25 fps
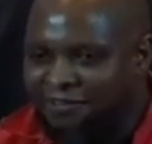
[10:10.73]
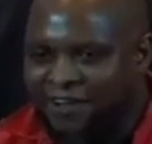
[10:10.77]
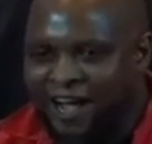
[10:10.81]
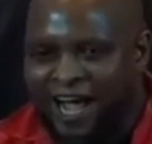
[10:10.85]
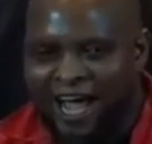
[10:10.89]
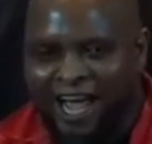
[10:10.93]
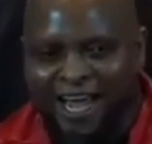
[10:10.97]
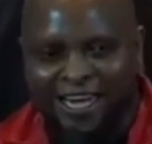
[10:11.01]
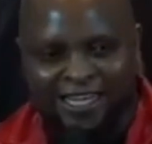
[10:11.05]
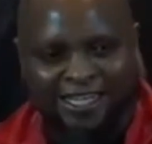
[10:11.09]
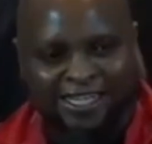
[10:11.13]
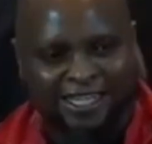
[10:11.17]

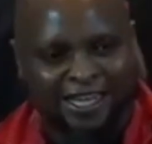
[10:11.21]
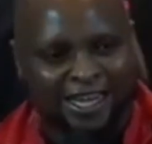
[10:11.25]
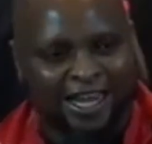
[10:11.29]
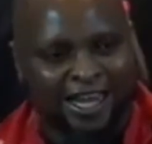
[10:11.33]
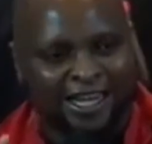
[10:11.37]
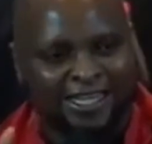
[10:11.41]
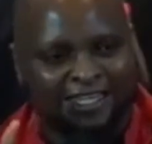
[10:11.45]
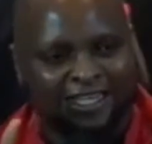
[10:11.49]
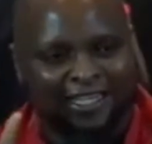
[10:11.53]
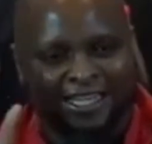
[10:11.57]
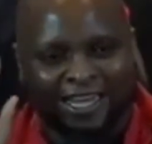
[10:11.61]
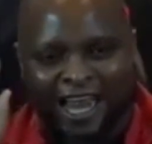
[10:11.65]

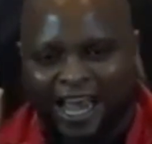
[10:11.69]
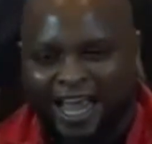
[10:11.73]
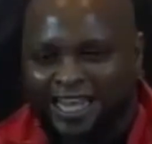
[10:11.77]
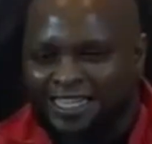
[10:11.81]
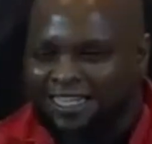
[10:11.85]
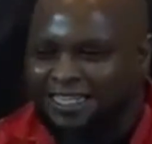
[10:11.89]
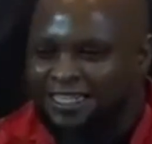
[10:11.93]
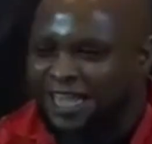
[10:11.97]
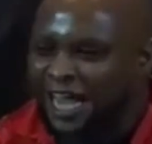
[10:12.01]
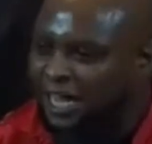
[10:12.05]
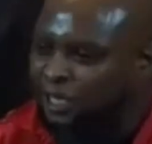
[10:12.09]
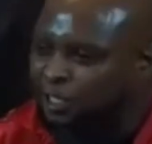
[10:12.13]
defies
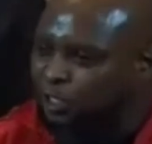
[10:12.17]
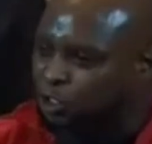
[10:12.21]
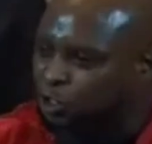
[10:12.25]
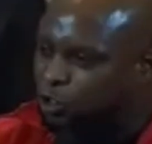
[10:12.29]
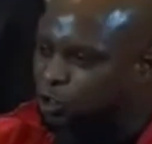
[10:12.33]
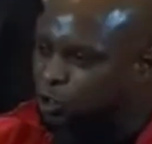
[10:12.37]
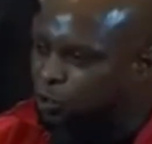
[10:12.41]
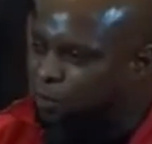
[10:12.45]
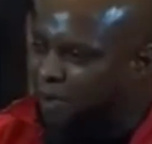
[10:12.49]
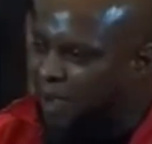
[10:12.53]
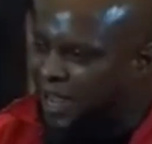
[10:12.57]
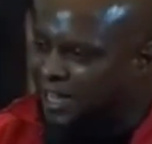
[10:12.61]
his less
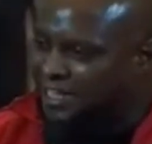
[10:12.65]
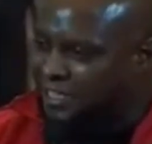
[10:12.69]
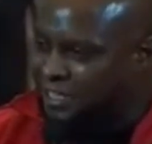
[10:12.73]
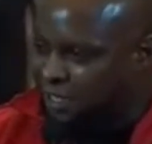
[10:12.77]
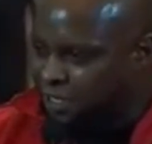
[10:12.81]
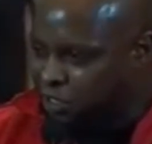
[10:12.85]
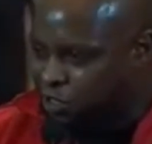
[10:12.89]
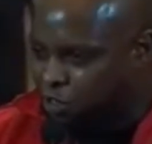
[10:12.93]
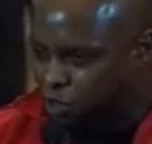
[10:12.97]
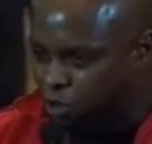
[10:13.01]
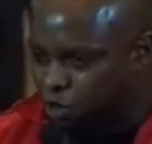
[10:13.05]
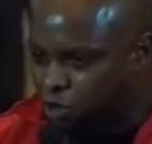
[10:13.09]
than 2
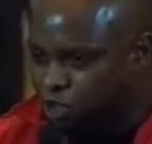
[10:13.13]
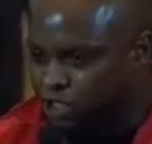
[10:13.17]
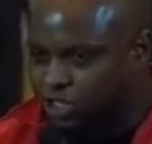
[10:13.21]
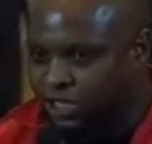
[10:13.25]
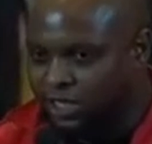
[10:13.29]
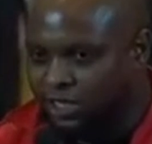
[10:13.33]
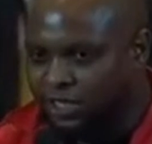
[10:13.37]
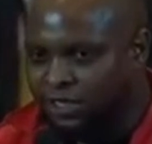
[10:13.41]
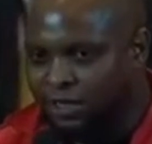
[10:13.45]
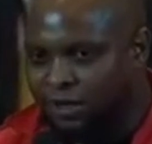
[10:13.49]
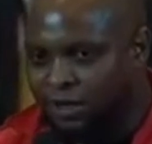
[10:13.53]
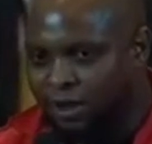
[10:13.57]
months
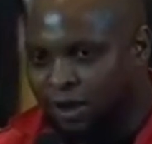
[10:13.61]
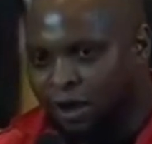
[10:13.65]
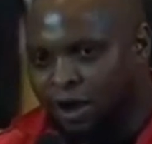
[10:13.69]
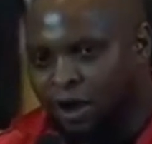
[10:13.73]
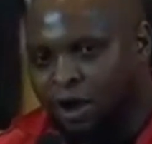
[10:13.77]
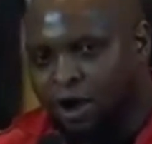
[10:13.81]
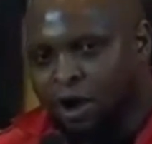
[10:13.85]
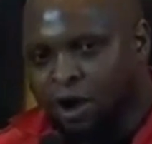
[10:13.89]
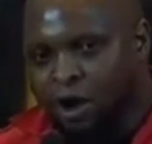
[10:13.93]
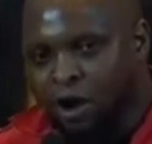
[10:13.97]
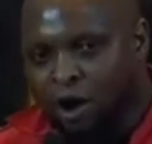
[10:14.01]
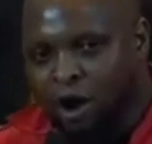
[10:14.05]
resolution